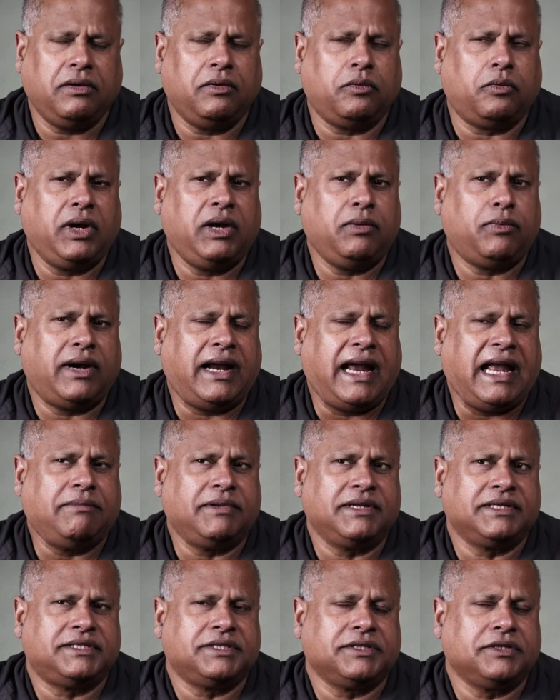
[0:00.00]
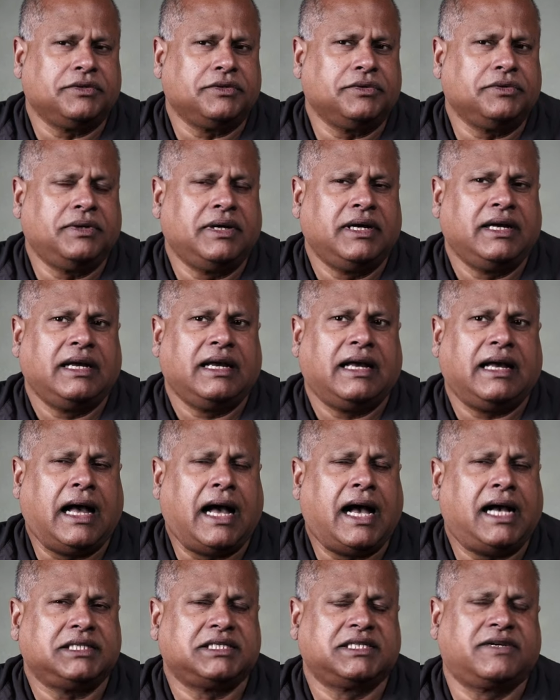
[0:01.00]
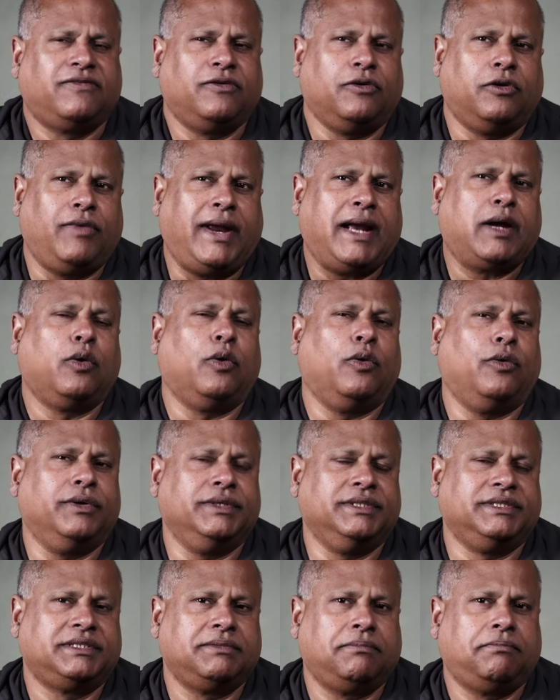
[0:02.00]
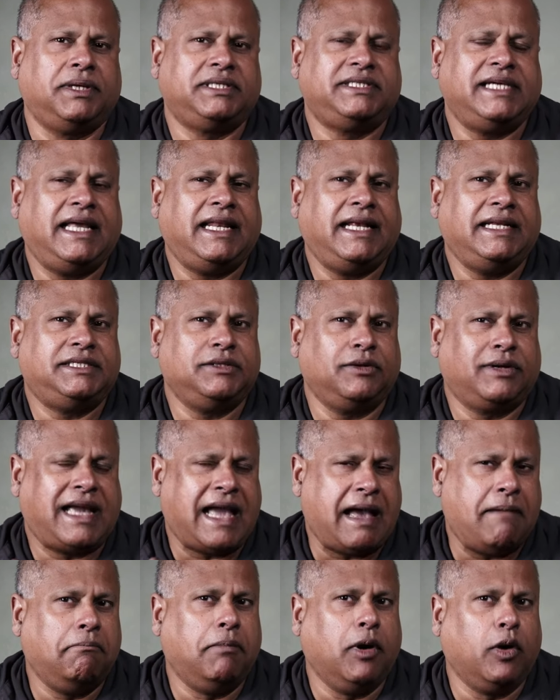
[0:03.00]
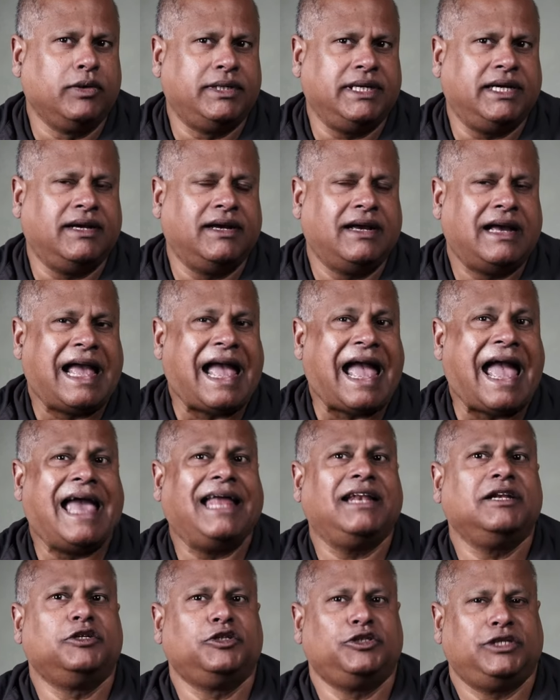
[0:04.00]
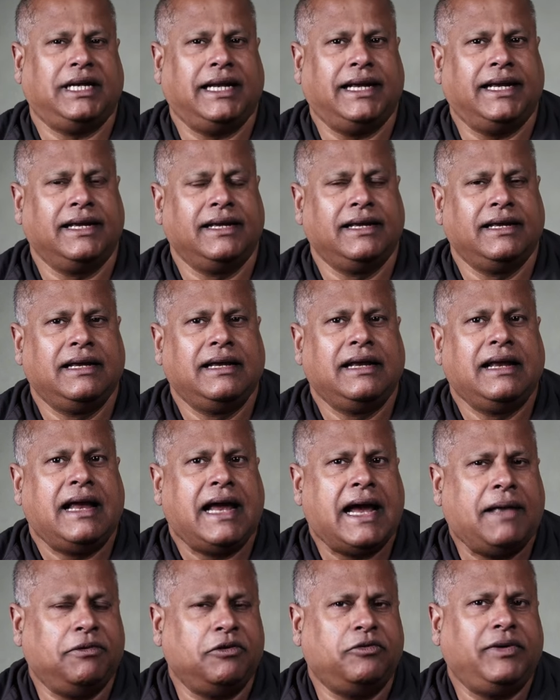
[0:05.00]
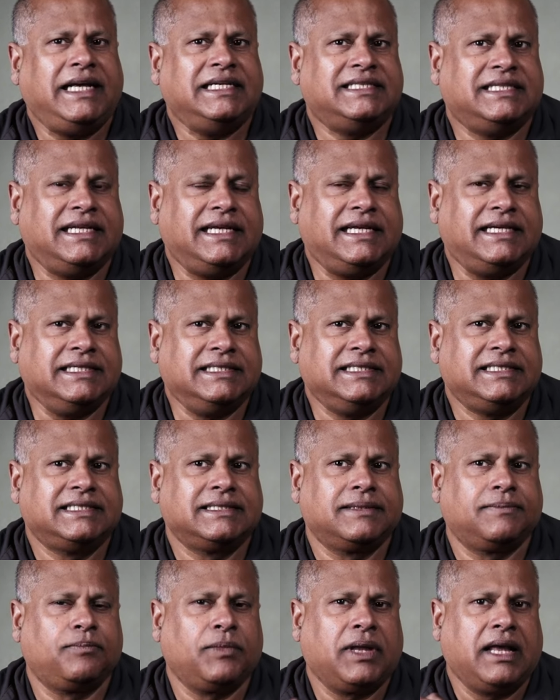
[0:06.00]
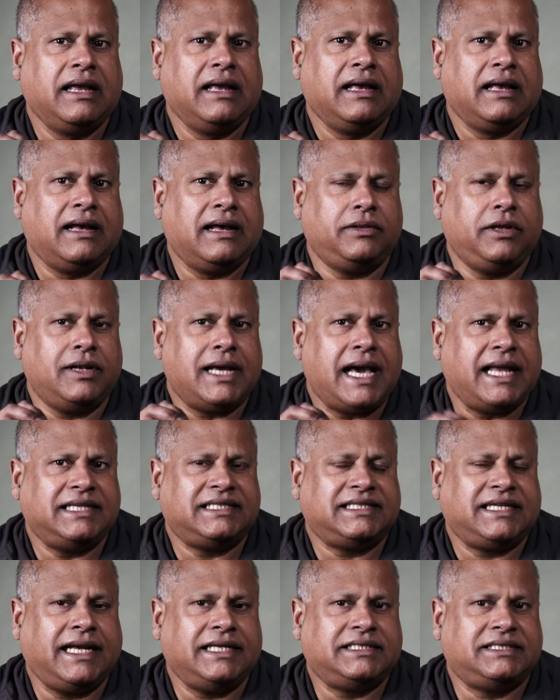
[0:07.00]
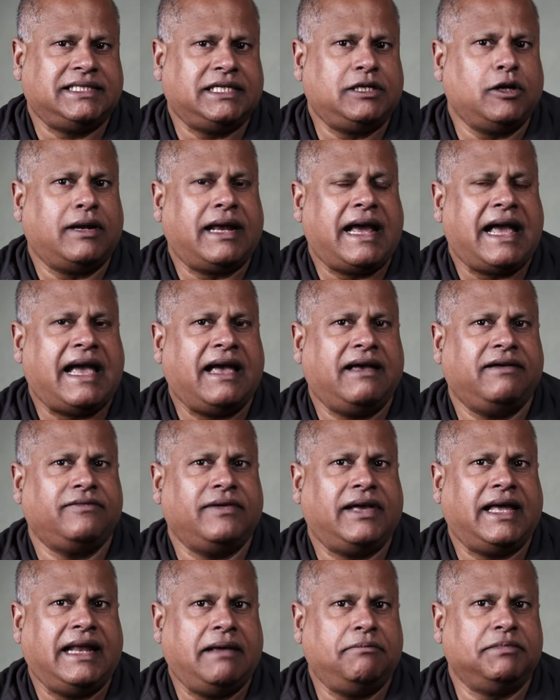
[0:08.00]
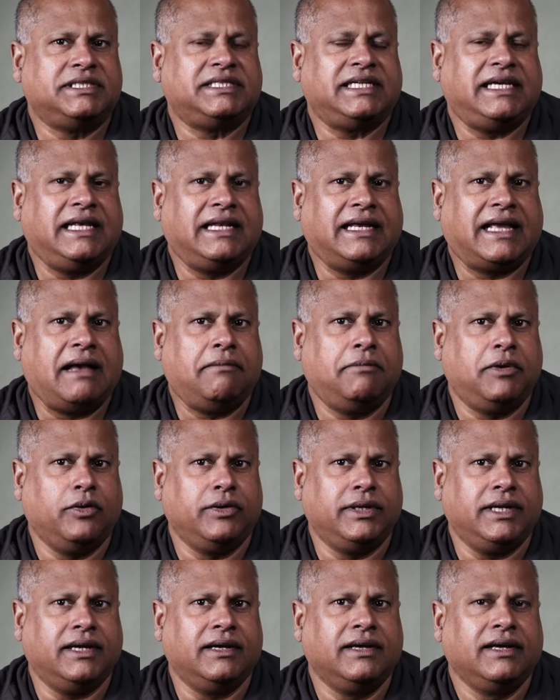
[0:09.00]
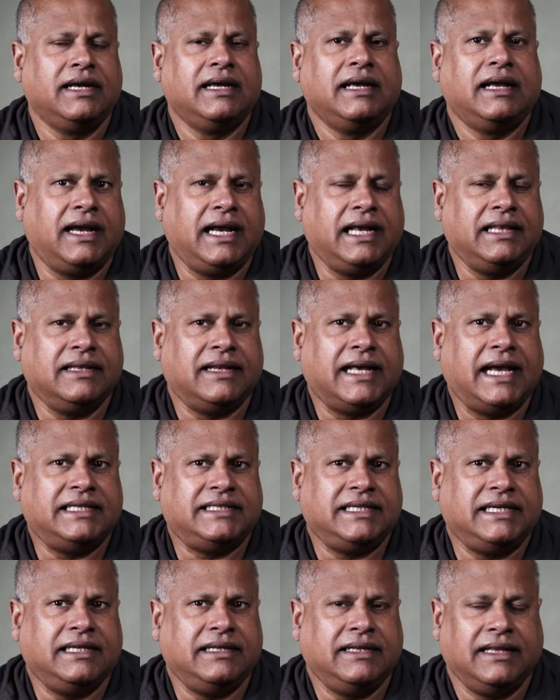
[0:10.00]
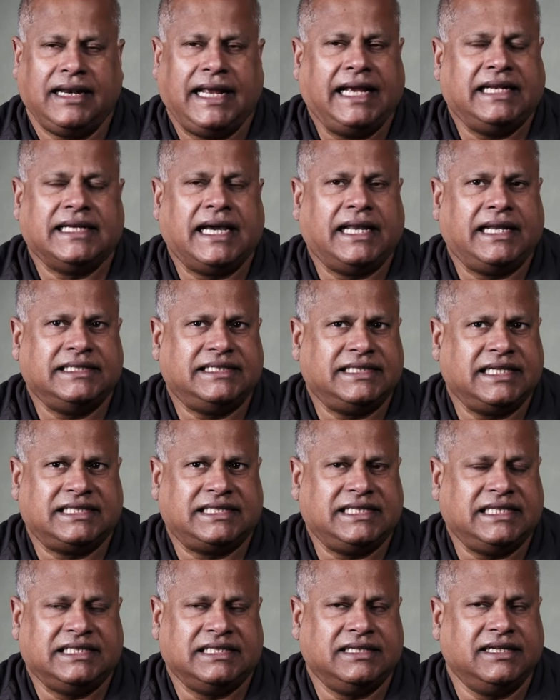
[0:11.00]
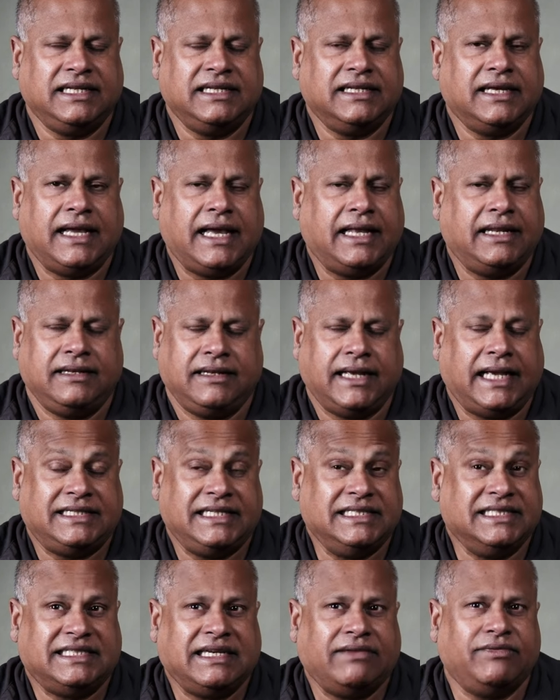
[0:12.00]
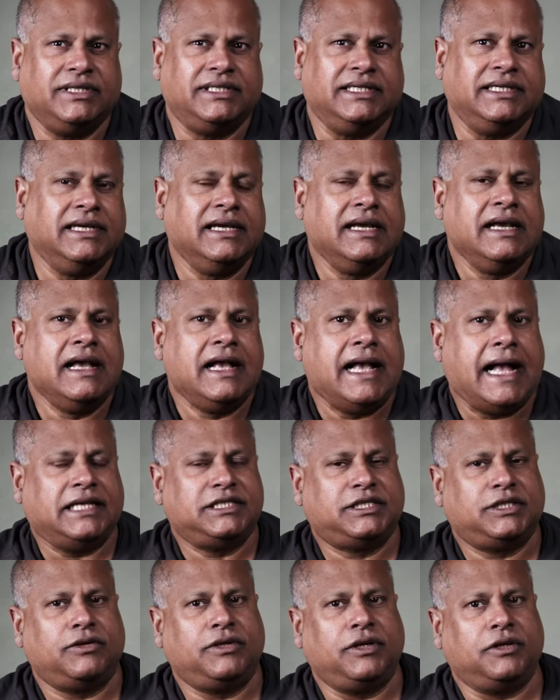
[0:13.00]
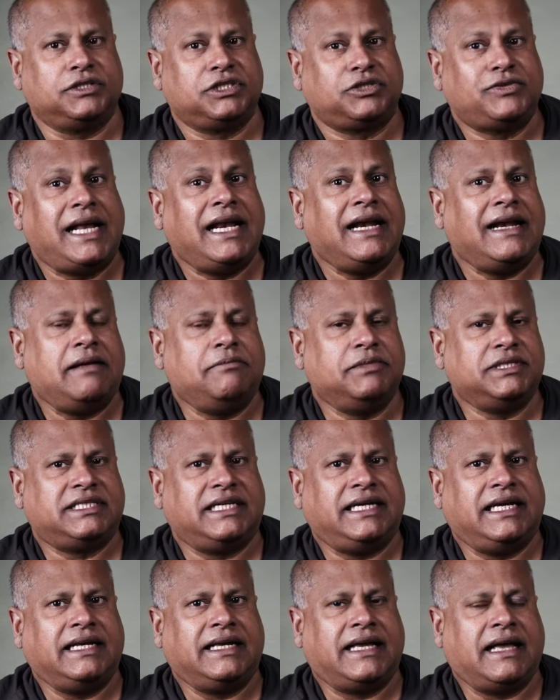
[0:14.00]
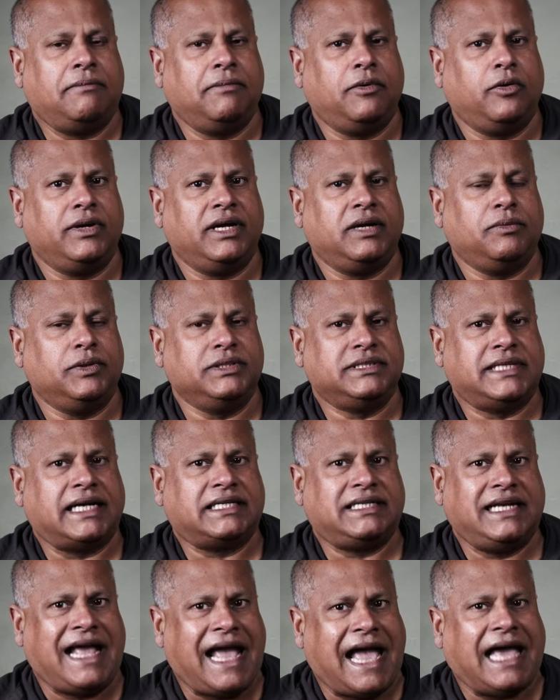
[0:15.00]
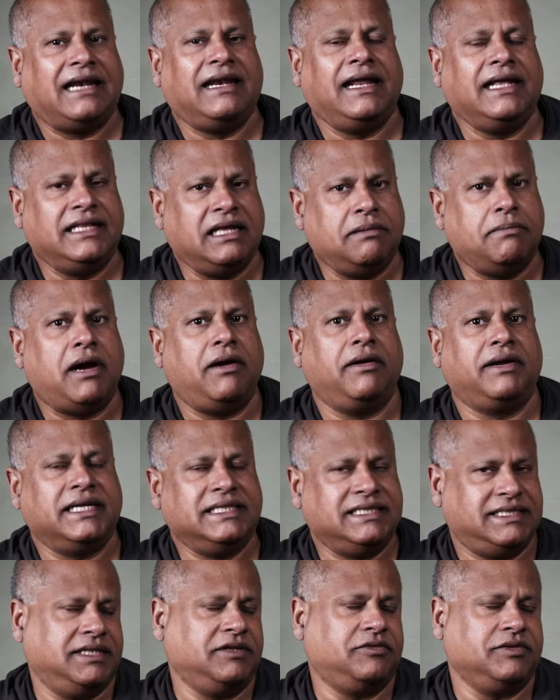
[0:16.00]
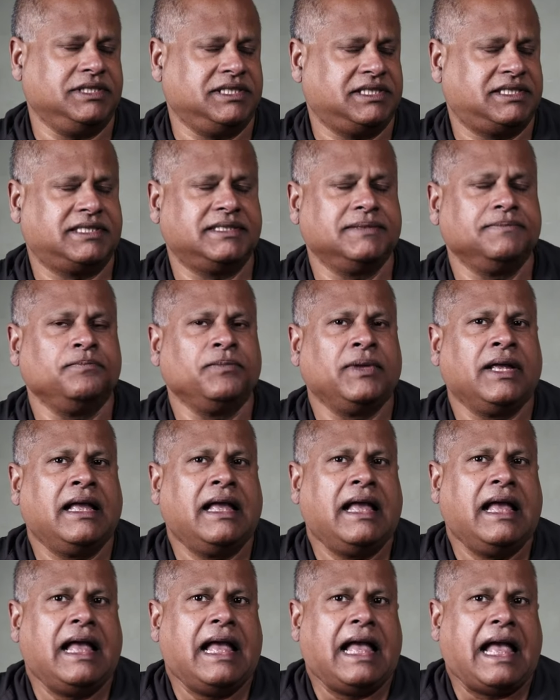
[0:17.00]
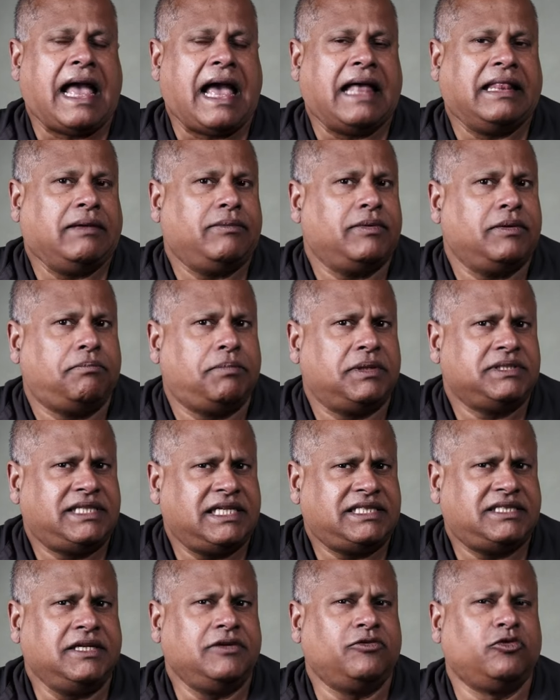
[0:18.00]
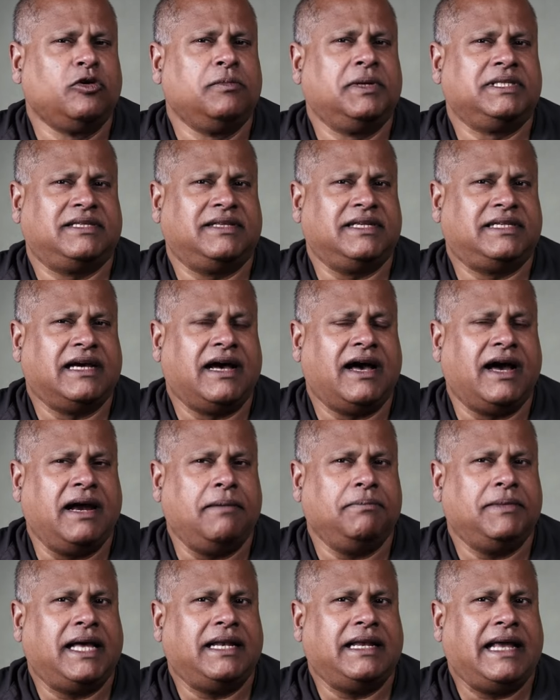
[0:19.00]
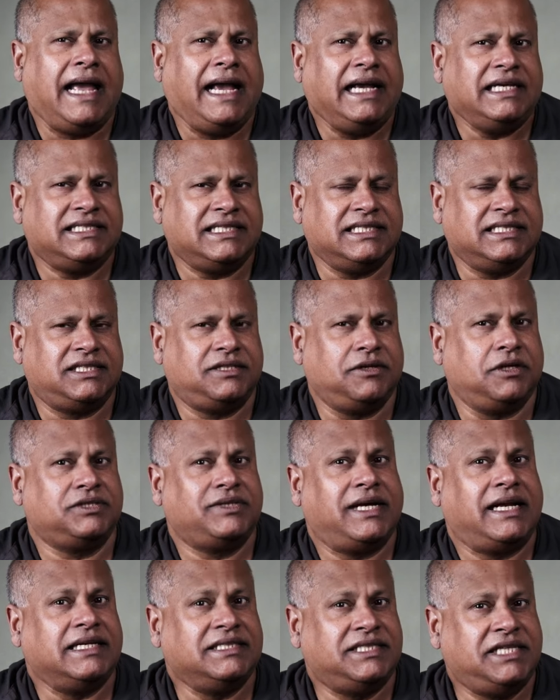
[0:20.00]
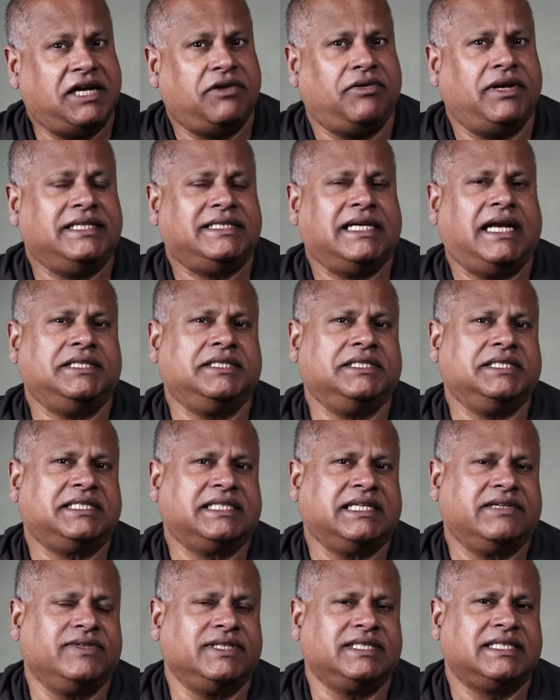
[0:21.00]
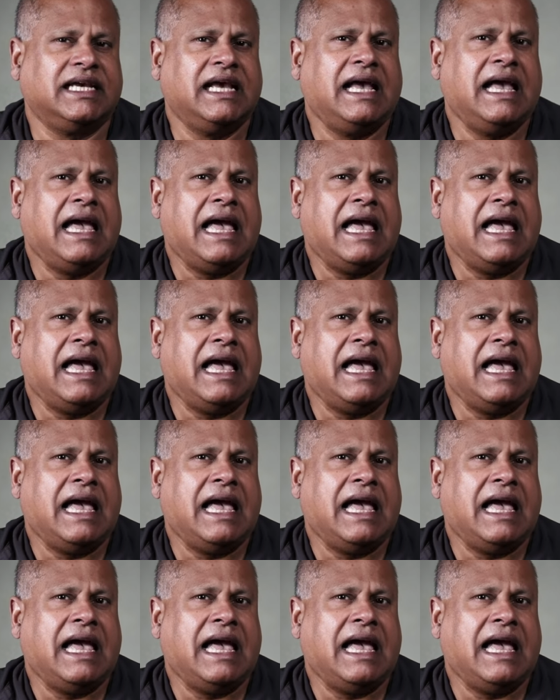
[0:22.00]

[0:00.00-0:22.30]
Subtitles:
we were able to ask for records pertaining to Cambodia and Chile. And the reason is the United States did not have an embassy in Cambodia in the late 1960s and in 1970. And so the Australian embassy in Cambodia was actually handling the Americans' interests. And there were persistent rumors at the time that ASIS, the Australian Secret Intelligence Service,